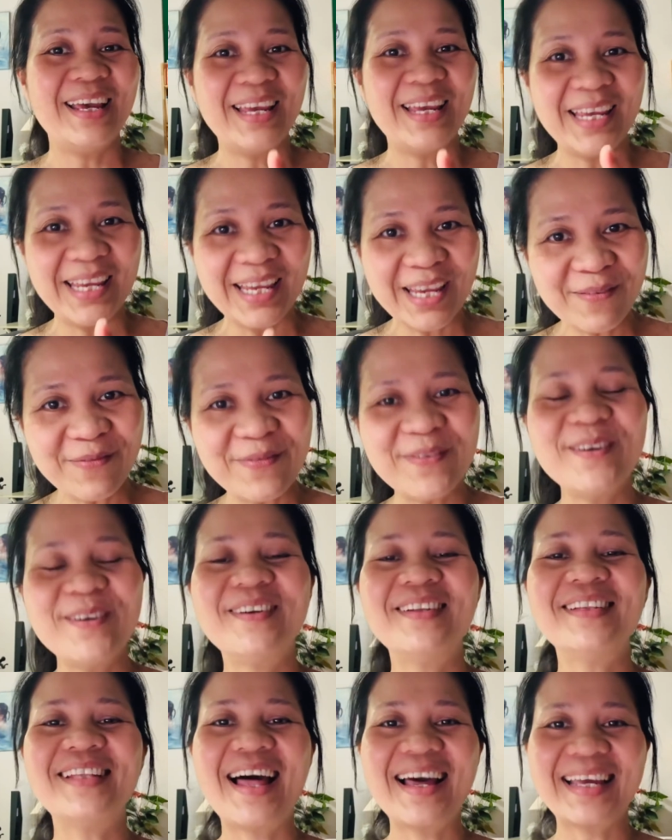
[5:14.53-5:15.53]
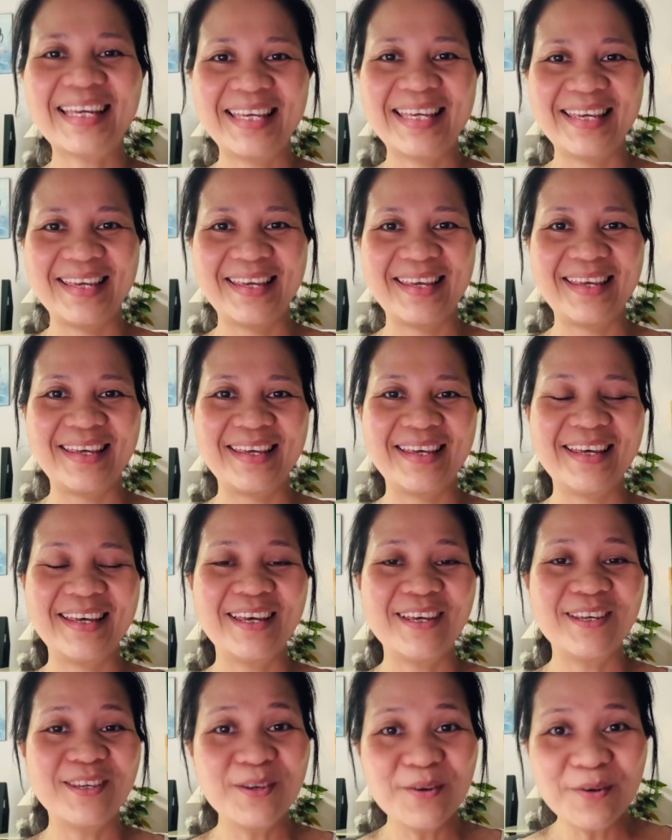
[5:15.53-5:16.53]
if you're lucky,
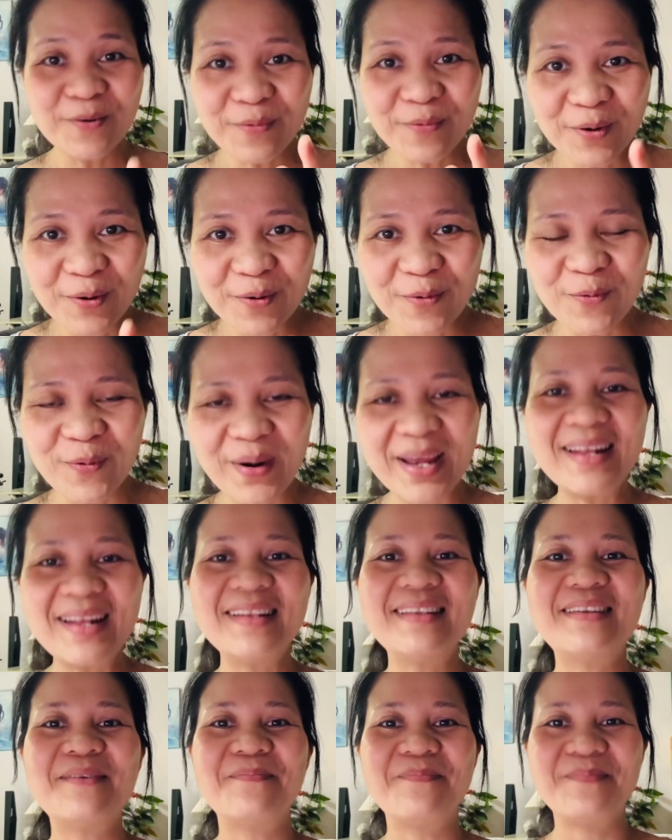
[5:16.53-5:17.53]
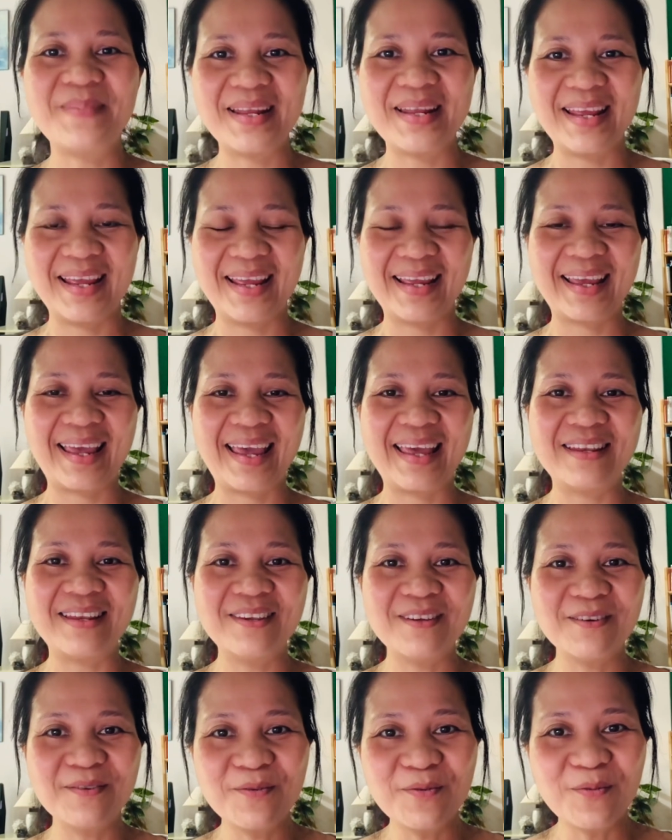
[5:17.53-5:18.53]
you will win the bidding and
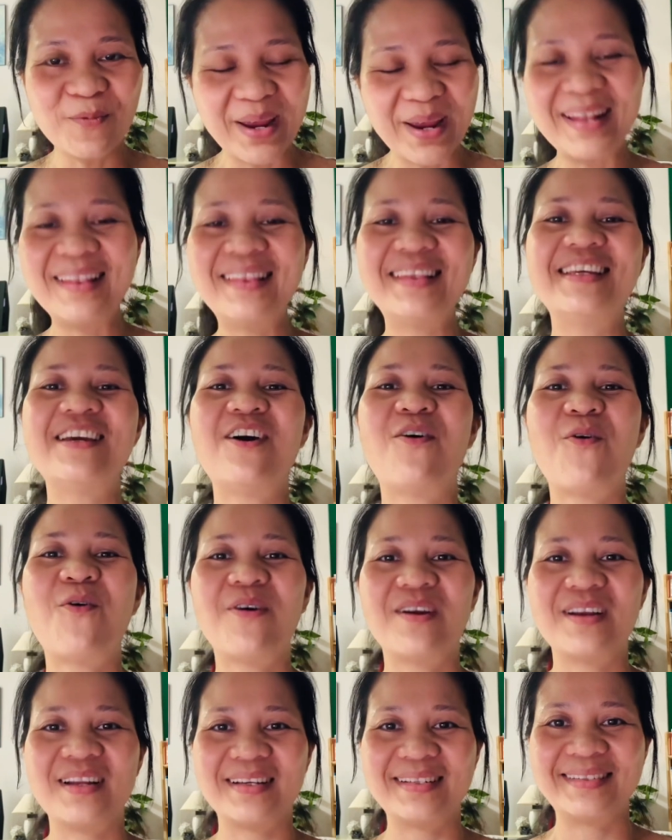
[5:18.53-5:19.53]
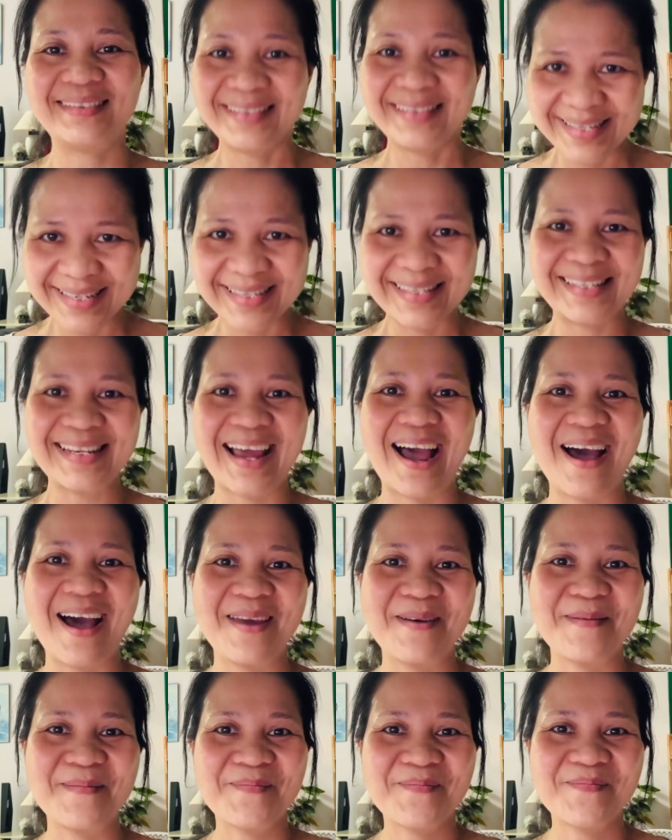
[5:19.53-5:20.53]
you win the order this
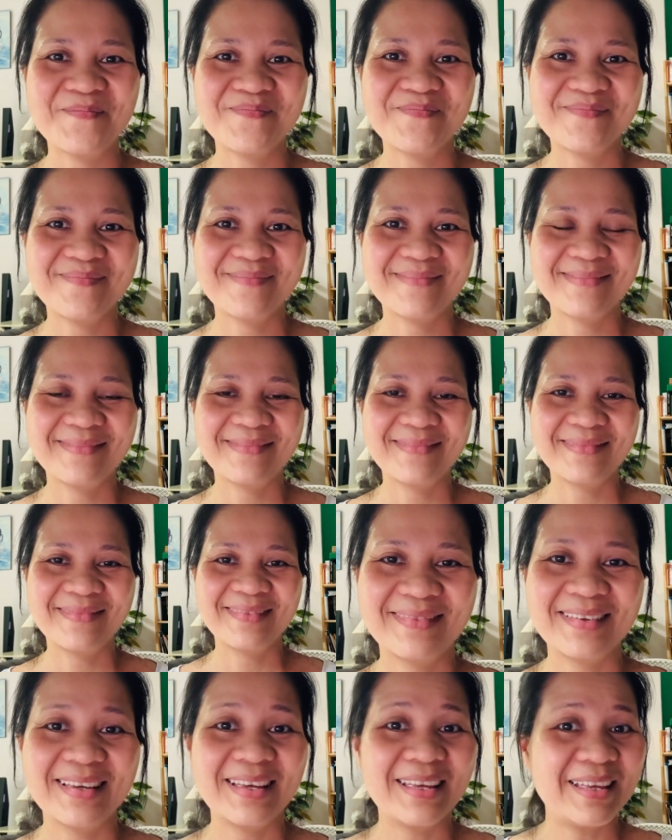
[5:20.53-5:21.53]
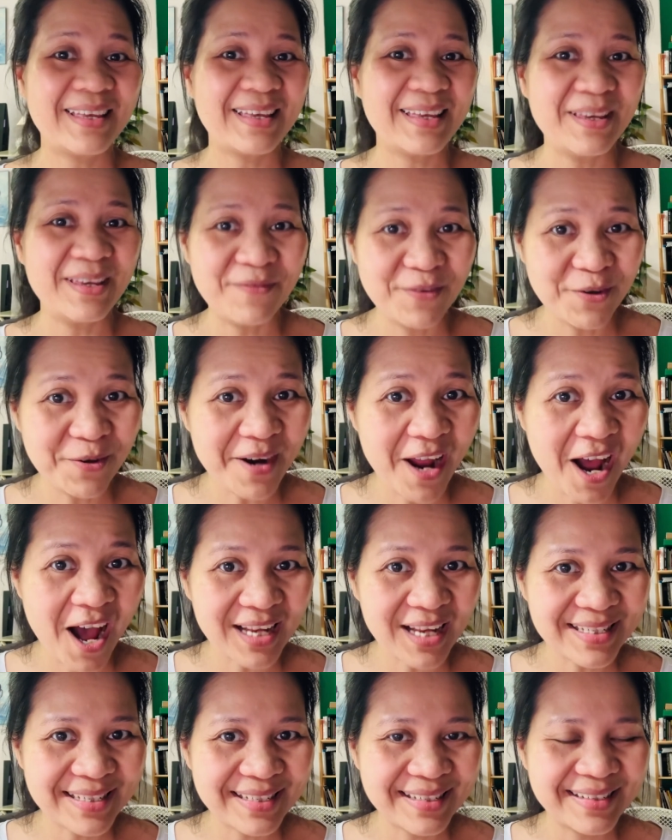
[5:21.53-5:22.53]
time. If you're
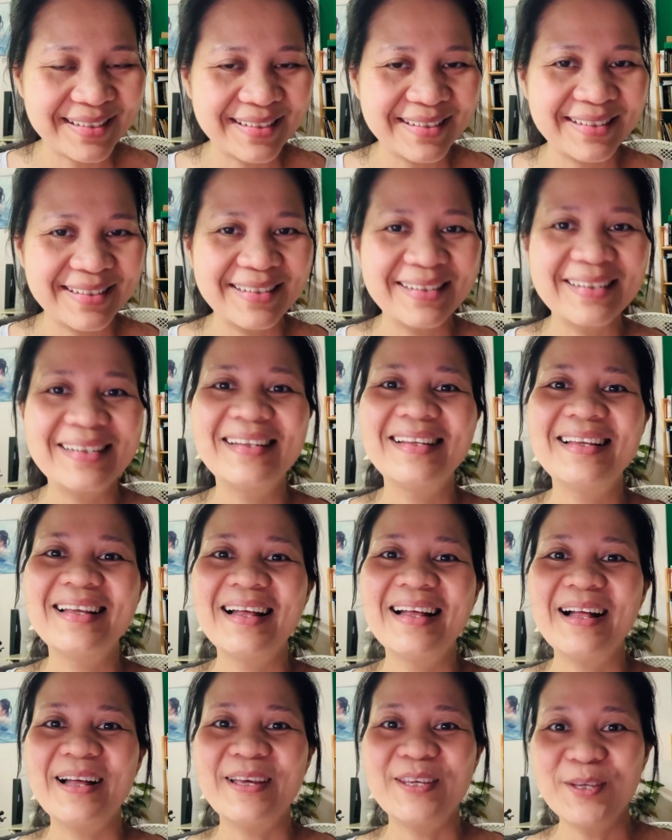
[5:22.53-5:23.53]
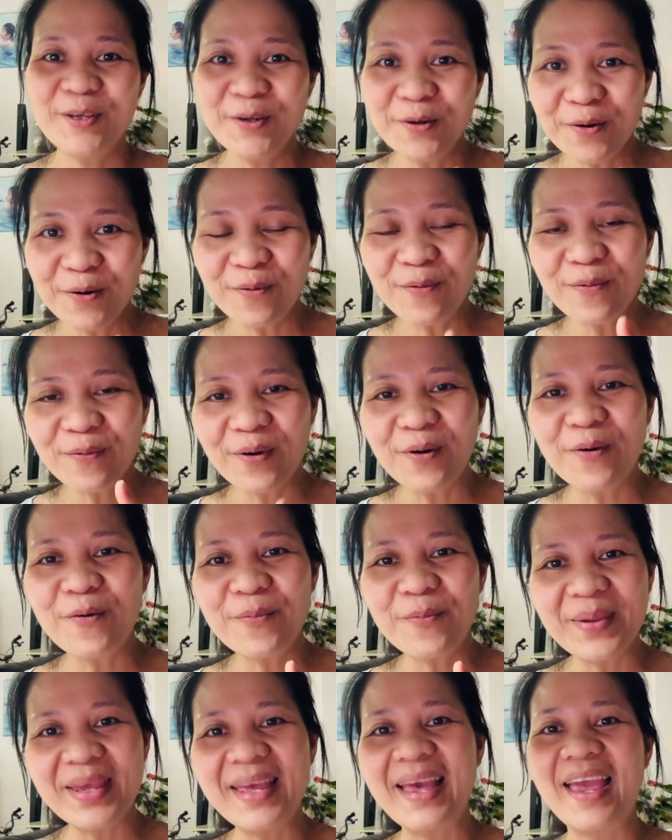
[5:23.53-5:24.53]
not, you will
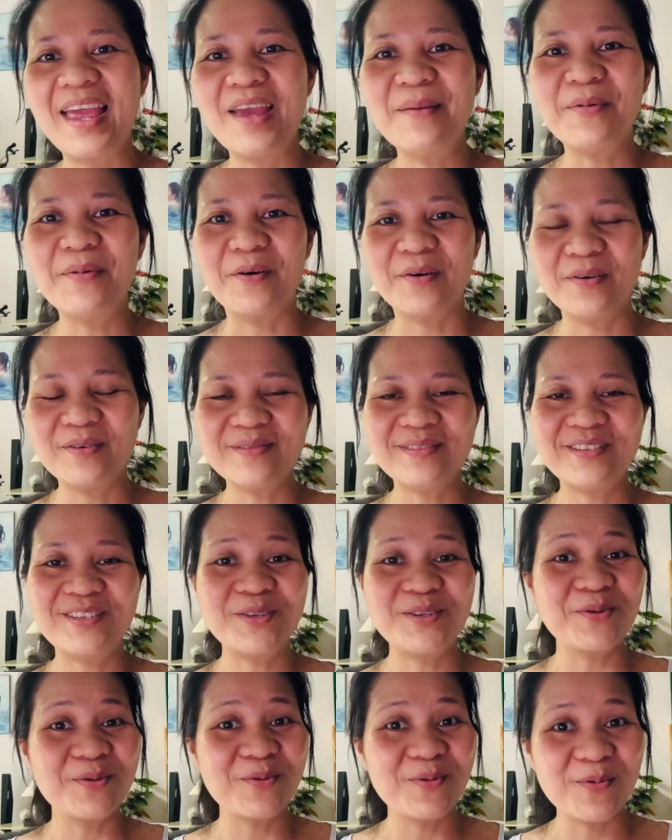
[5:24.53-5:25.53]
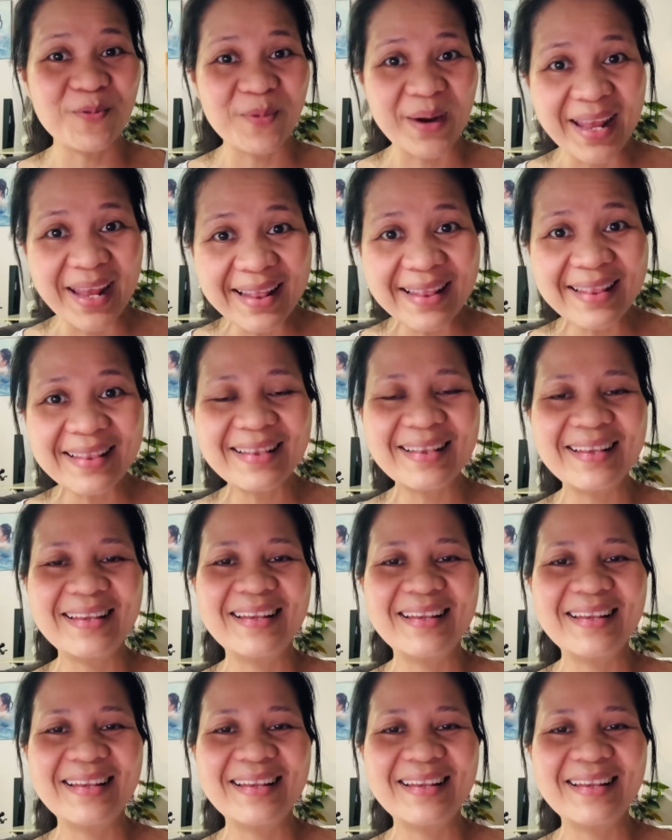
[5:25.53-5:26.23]
be able to win